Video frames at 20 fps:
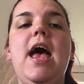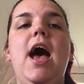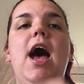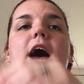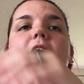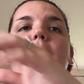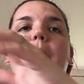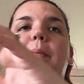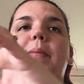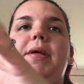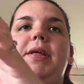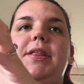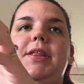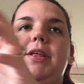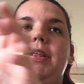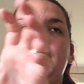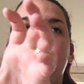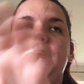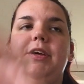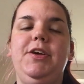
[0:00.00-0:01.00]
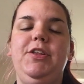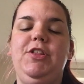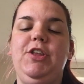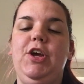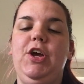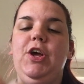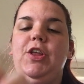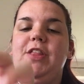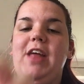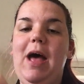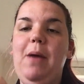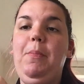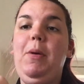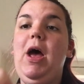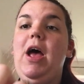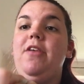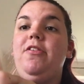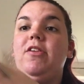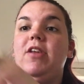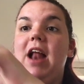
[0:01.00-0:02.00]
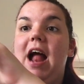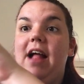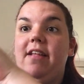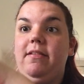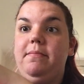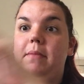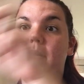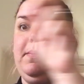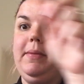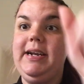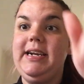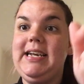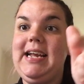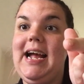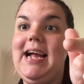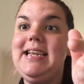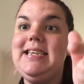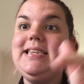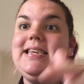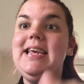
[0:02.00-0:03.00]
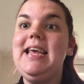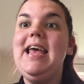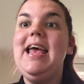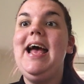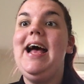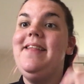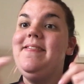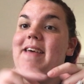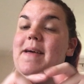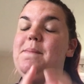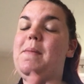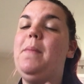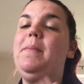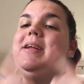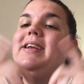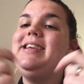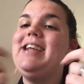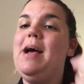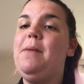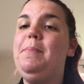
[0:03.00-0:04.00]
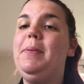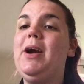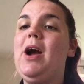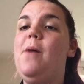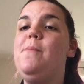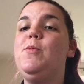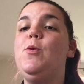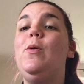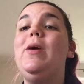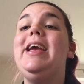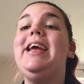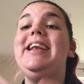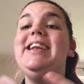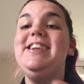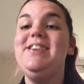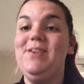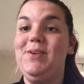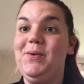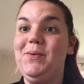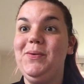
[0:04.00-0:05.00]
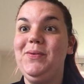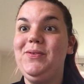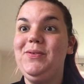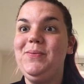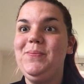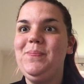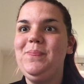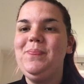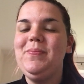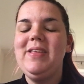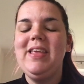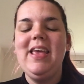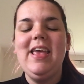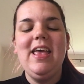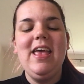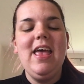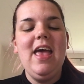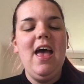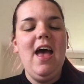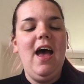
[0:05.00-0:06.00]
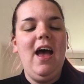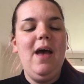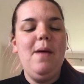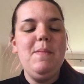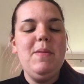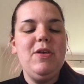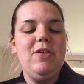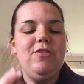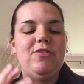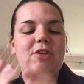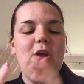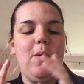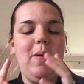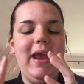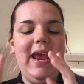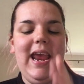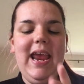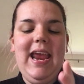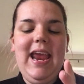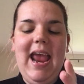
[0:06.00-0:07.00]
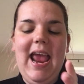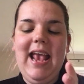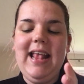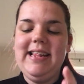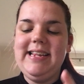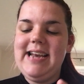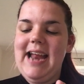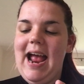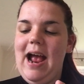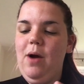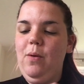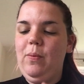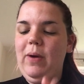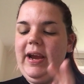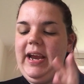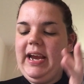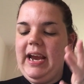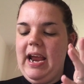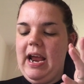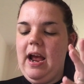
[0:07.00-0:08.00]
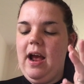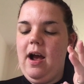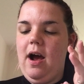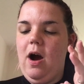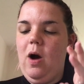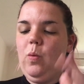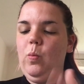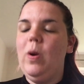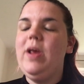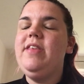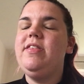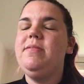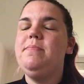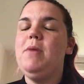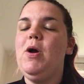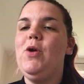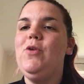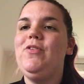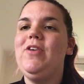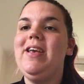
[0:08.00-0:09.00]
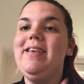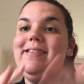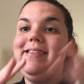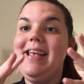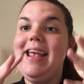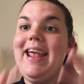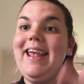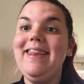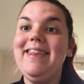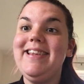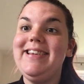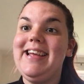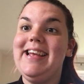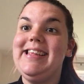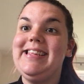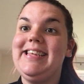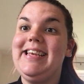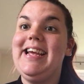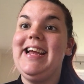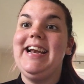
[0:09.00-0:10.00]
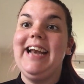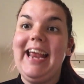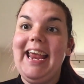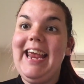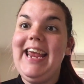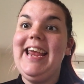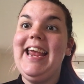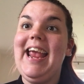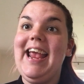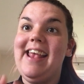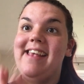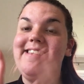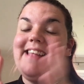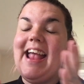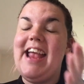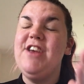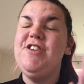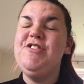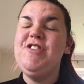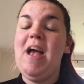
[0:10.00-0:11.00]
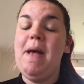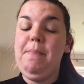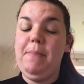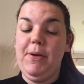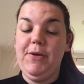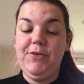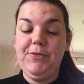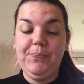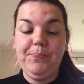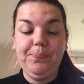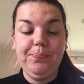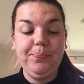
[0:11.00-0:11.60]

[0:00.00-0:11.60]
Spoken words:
that person has a mum and a dad, and their mum and dad become your in-laws. So he is now, we are with Moses in the desert, and he is a shepherd.